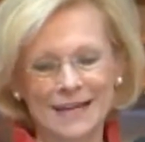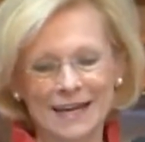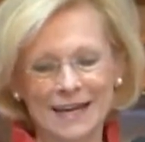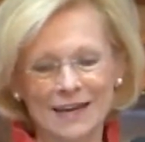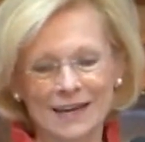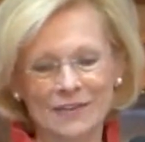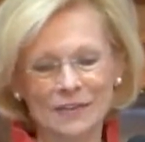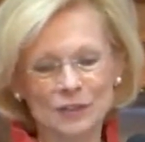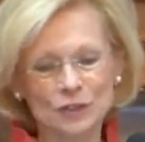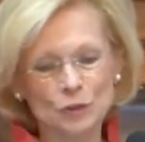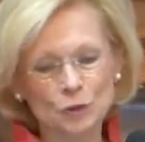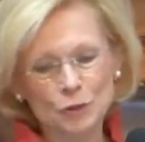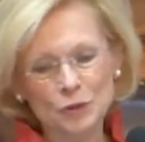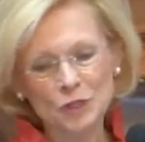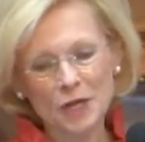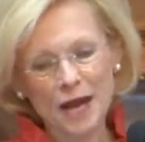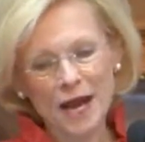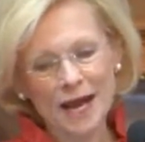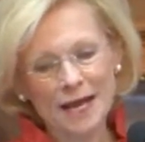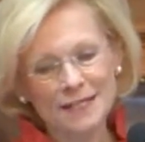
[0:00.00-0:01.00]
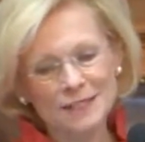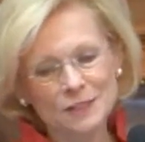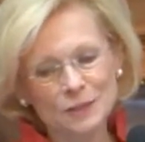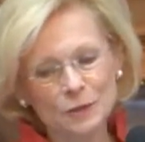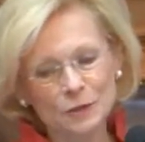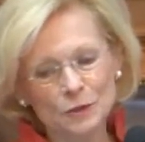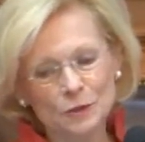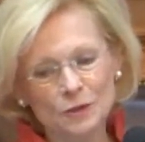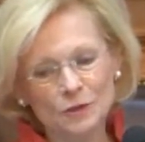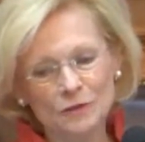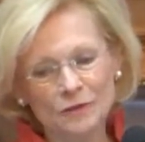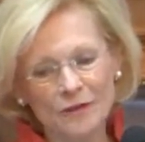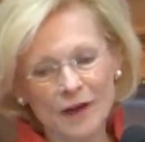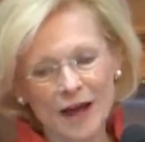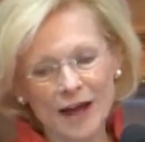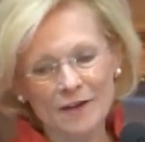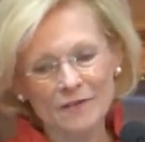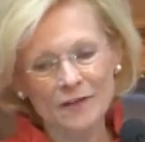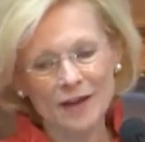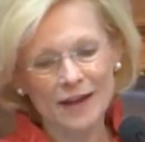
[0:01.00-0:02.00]
in the Georgia High School
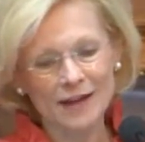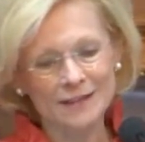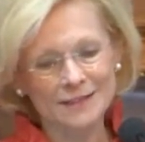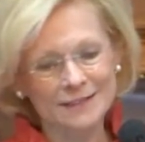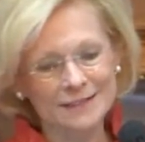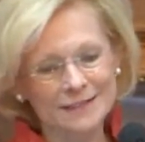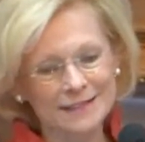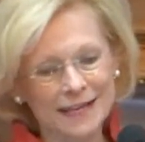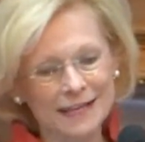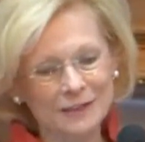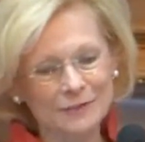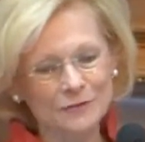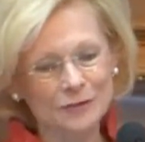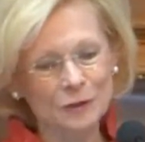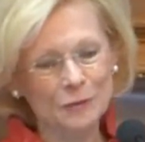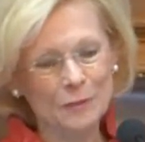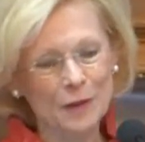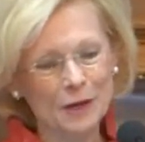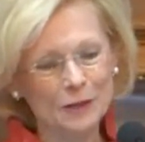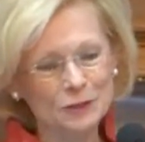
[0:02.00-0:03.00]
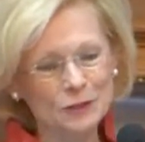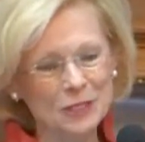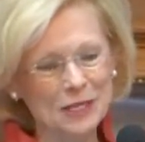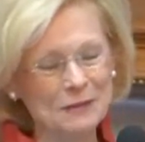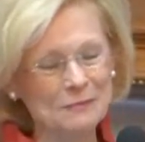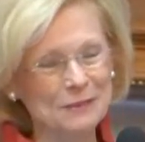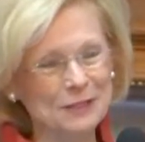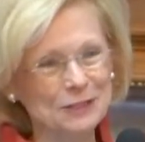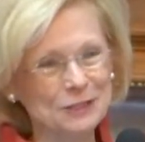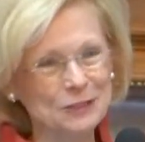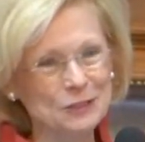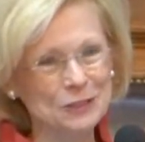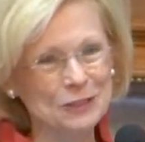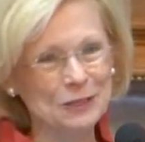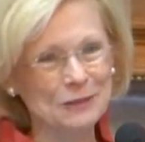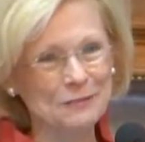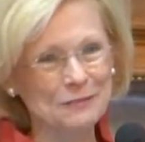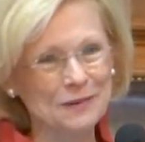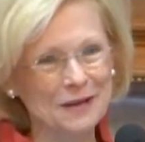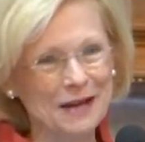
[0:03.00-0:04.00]
5A State Football
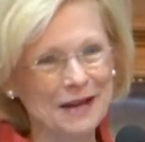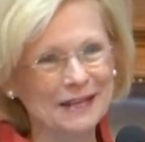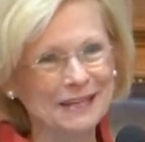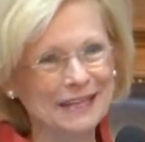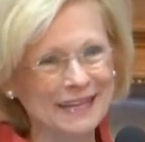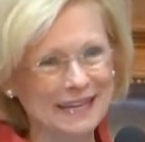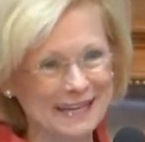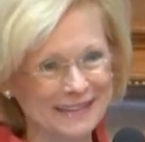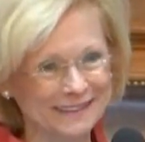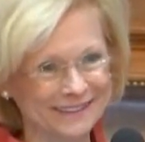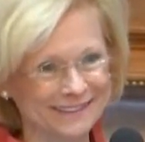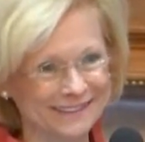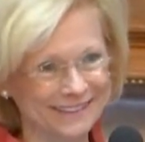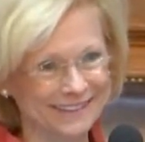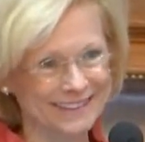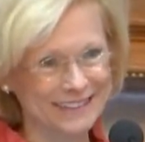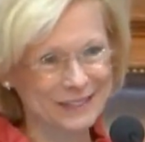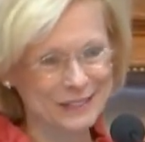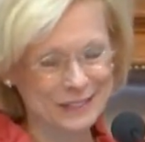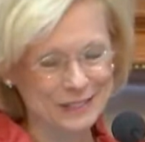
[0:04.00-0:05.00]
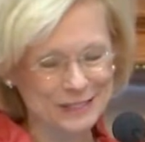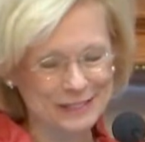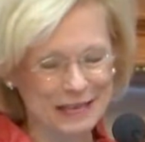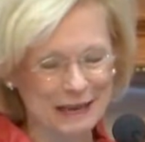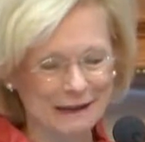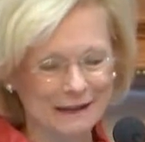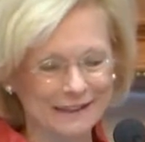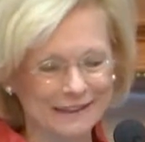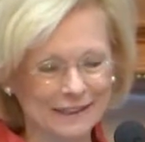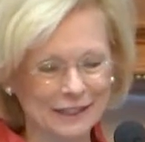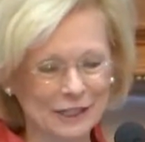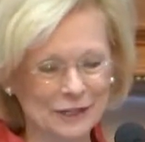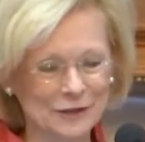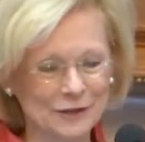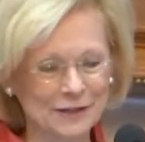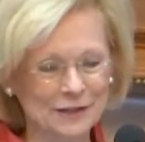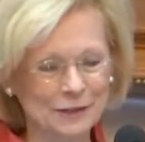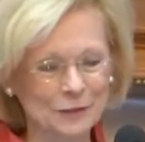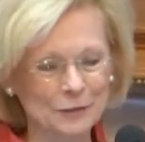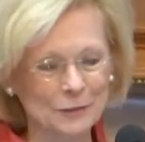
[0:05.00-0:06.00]
Championship again. It's the second year
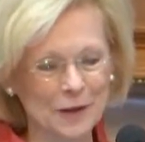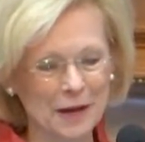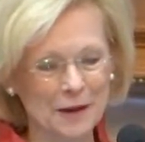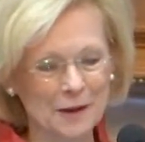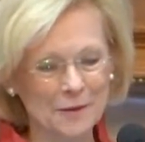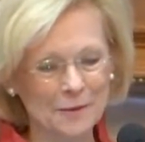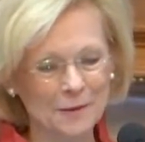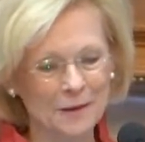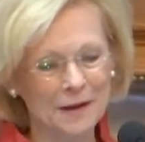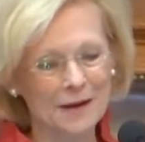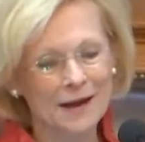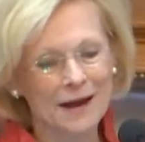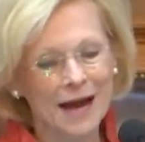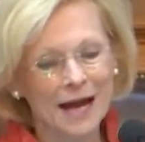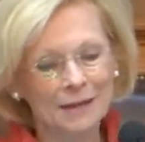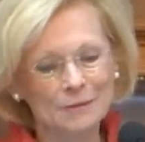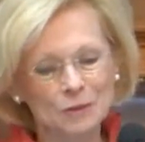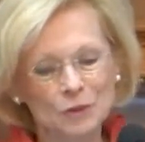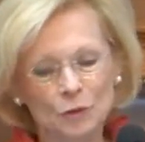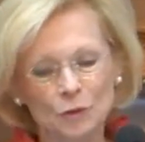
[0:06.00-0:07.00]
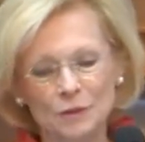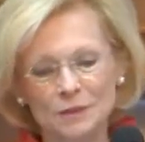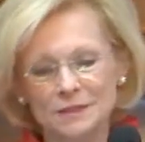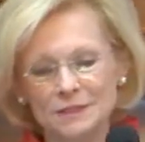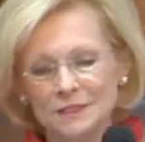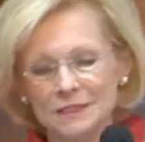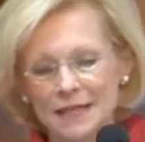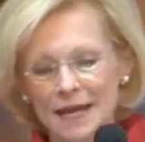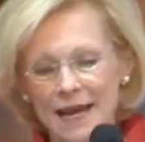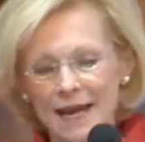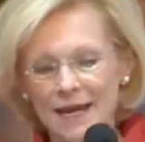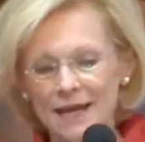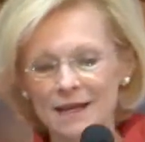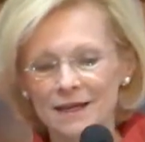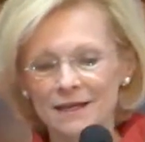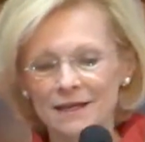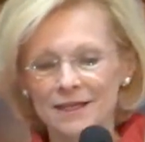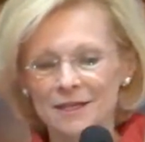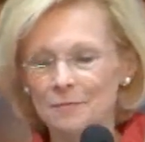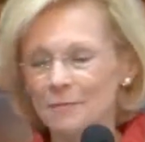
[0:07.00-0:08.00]
in a row. I'm joined today
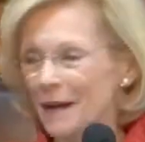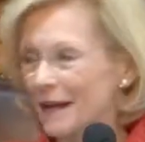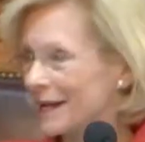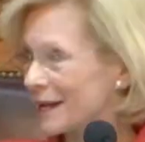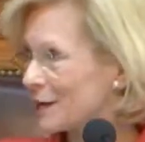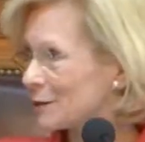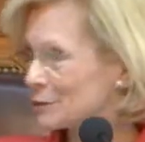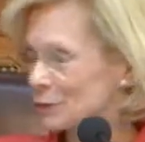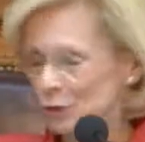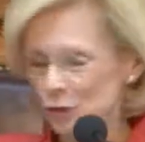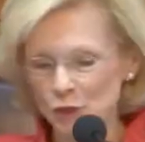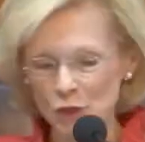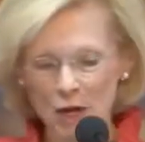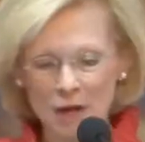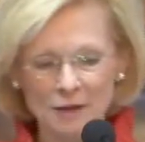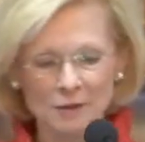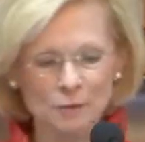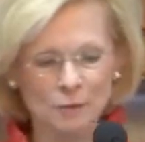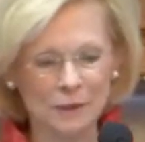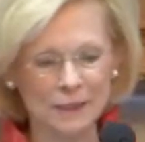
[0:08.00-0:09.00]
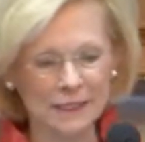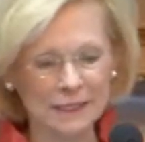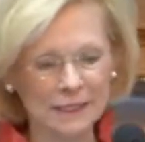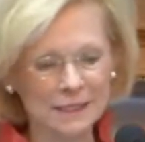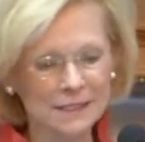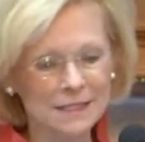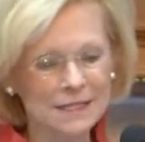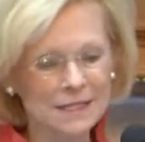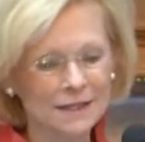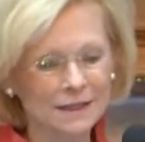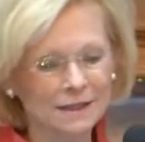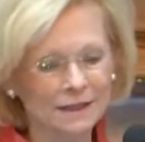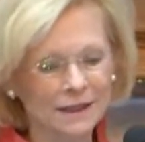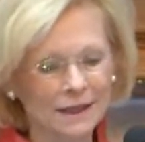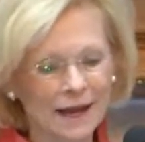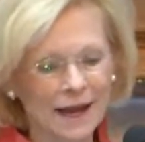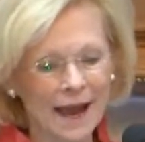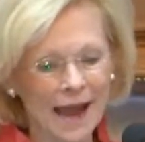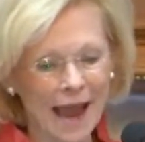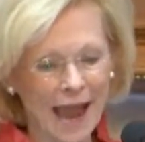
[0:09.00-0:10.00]
by Coach John Reed,
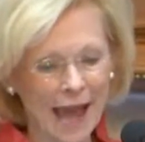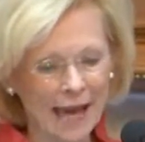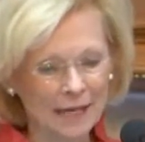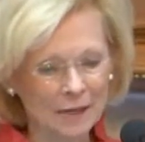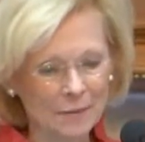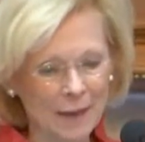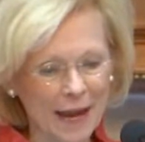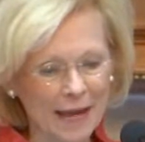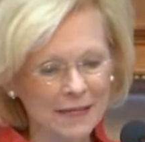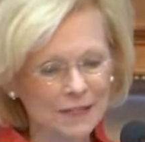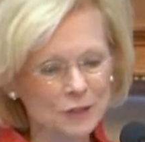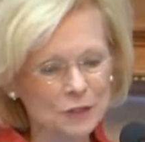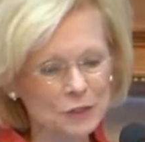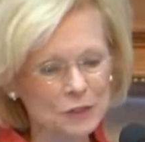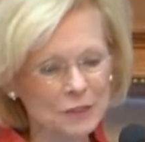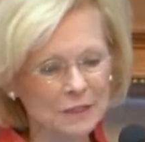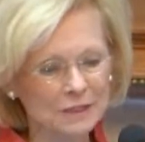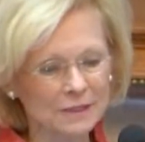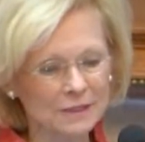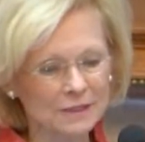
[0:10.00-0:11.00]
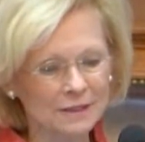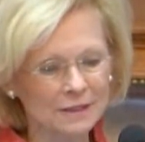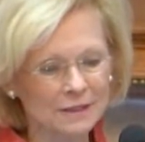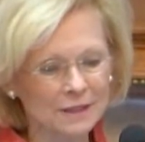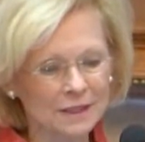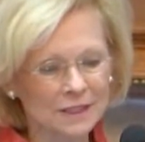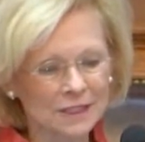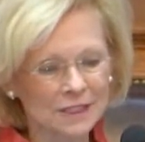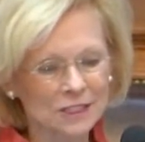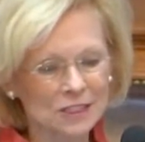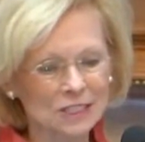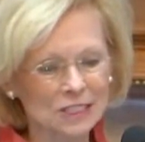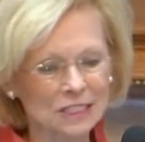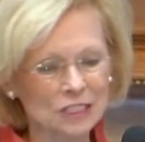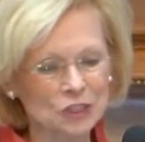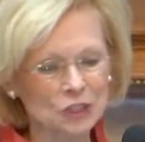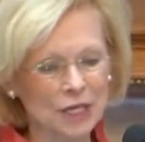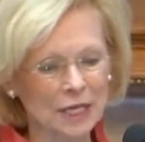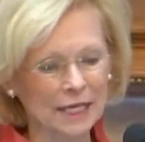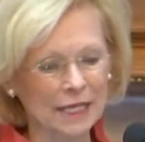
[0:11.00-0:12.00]
Adam Anderson,
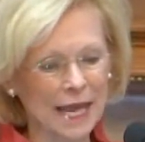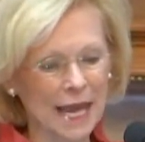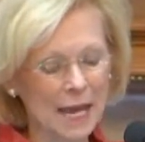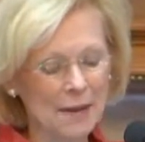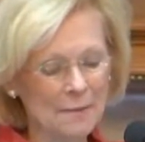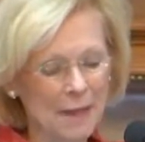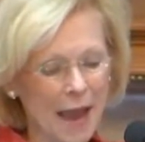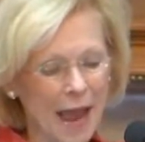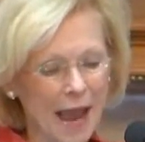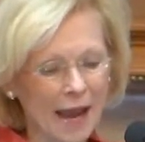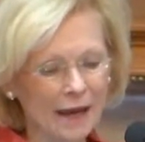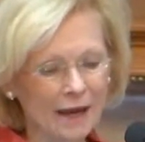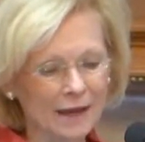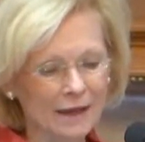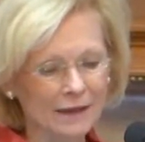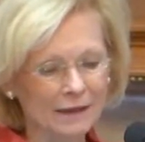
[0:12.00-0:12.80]
TJ K-Mac,